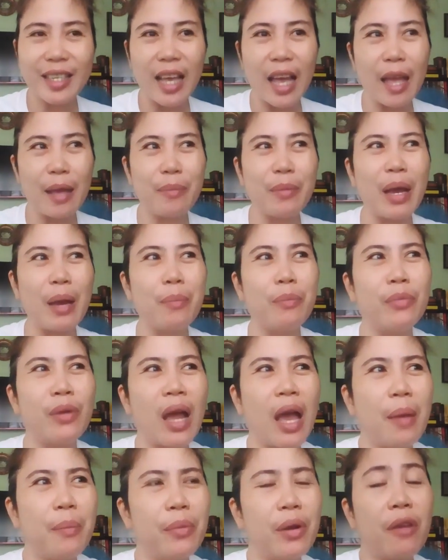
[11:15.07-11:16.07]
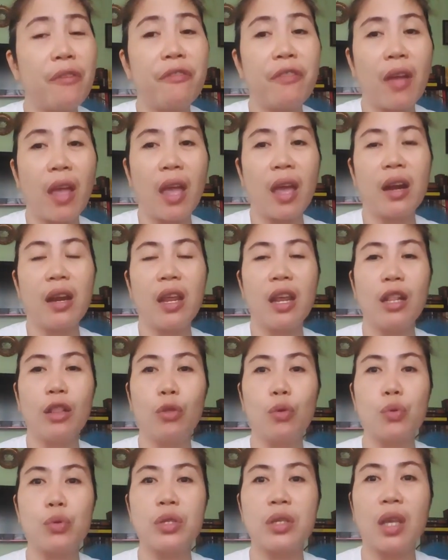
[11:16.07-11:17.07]
I'm referring
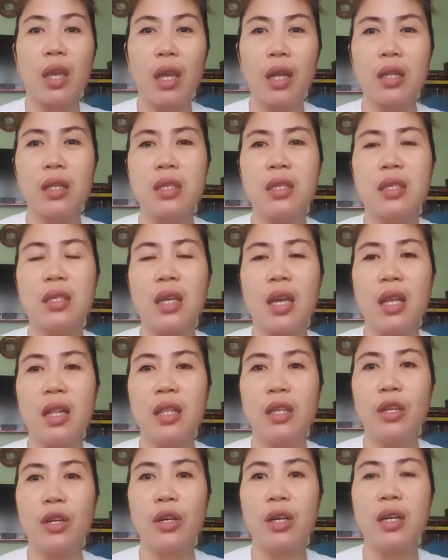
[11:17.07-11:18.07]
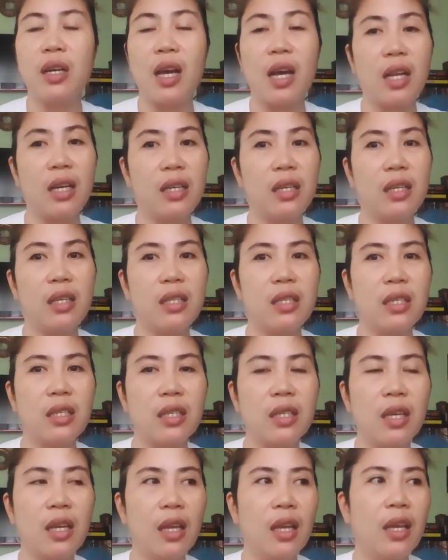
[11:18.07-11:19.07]
to skills and your
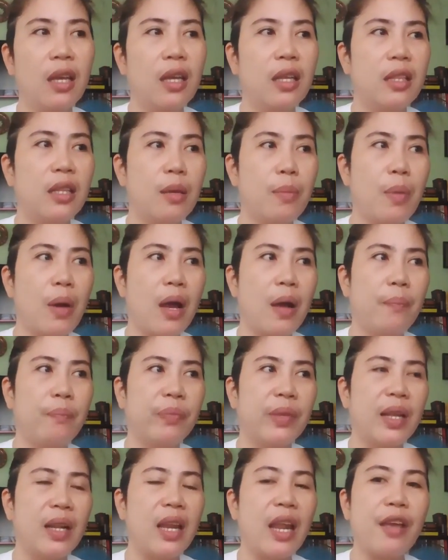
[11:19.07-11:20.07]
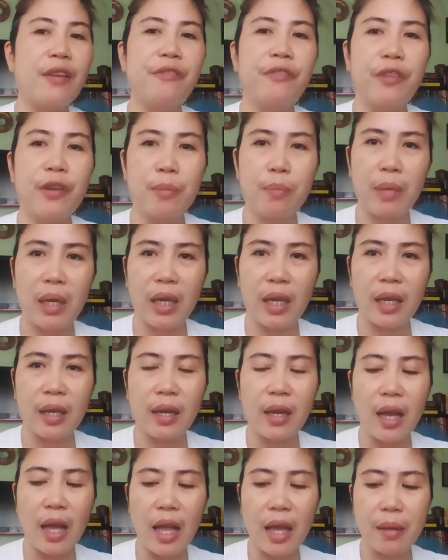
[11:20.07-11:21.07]
knowledge. Diba? Like for me,
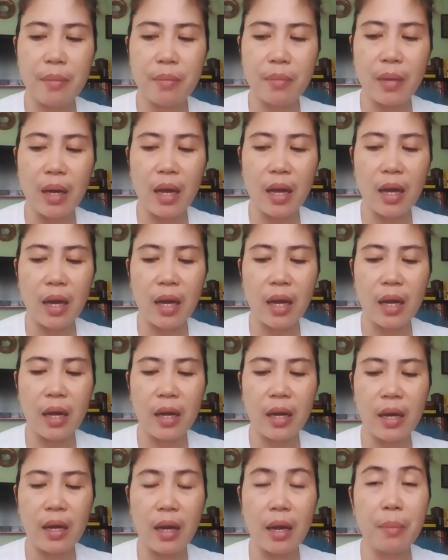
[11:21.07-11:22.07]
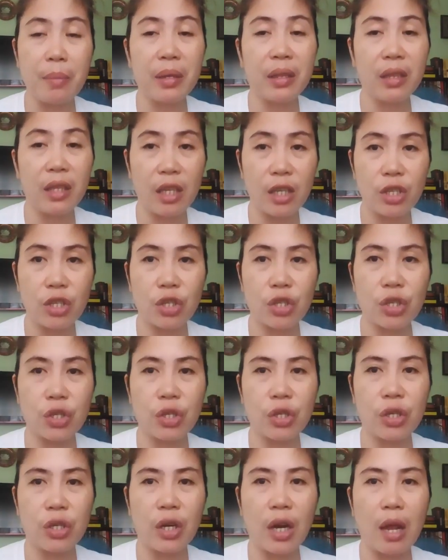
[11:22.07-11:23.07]
I'm a
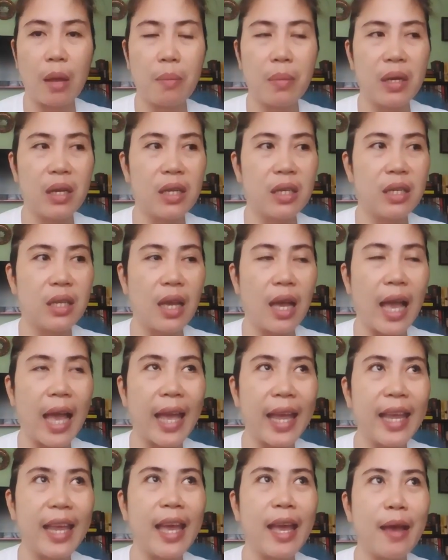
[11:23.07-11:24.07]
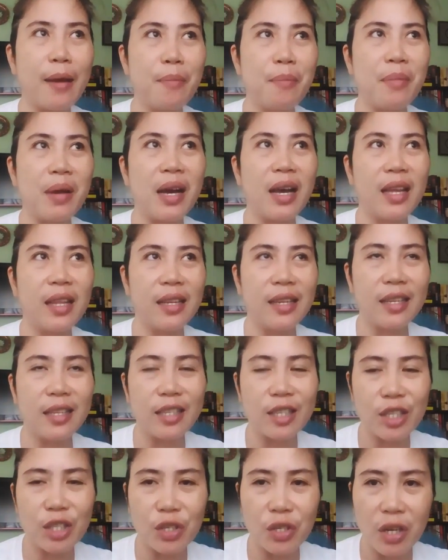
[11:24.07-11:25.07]
teacher. I am an
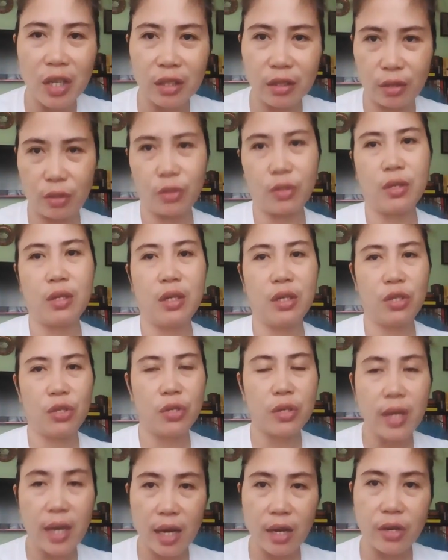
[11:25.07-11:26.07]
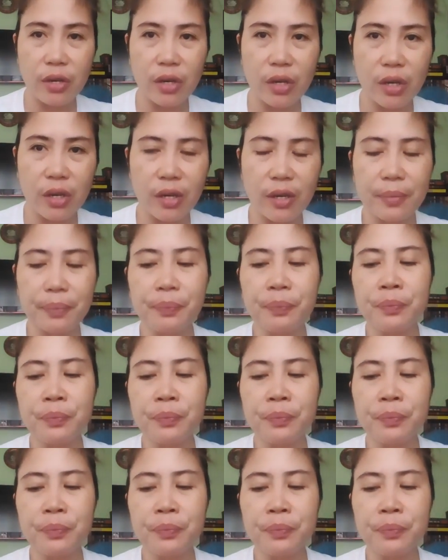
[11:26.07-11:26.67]
instructor, trainer.